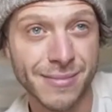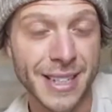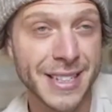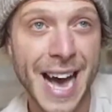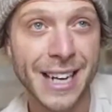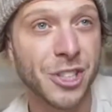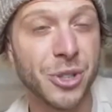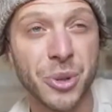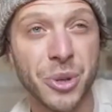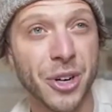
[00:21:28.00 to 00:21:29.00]
attacked
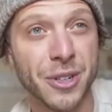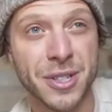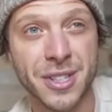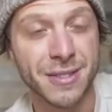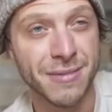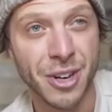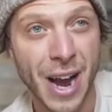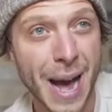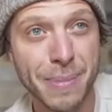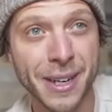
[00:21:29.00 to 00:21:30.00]
you you're you're
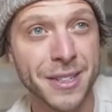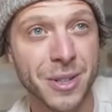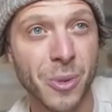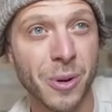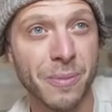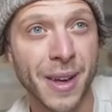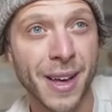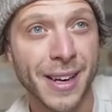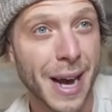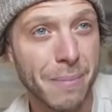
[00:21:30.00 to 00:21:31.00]
happy because someone
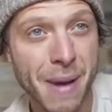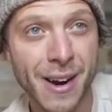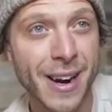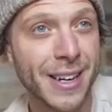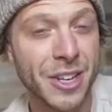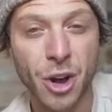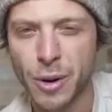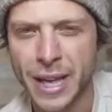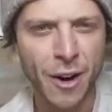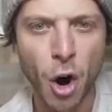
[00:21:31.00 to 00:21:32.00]
got married you know
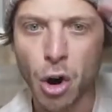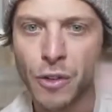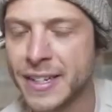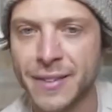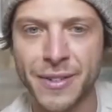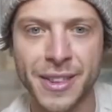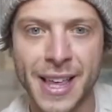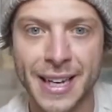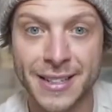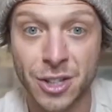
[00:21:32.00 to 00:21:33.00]
and all these different
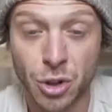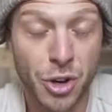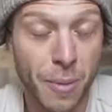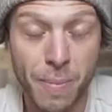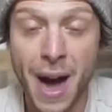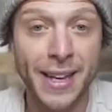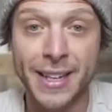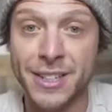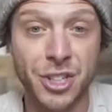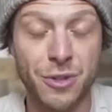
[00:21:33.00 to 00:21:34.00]
things and so your
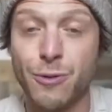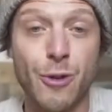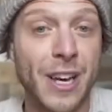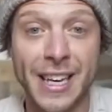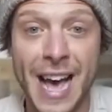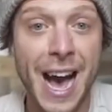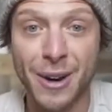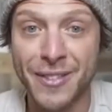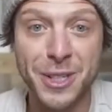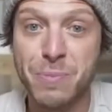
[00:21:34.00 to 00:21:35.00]
body is just freaking
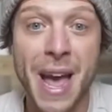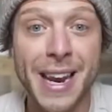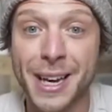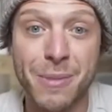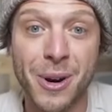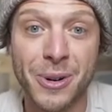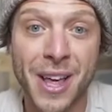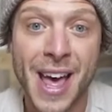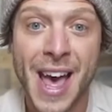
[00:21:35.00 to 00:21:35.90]
out in this panic mode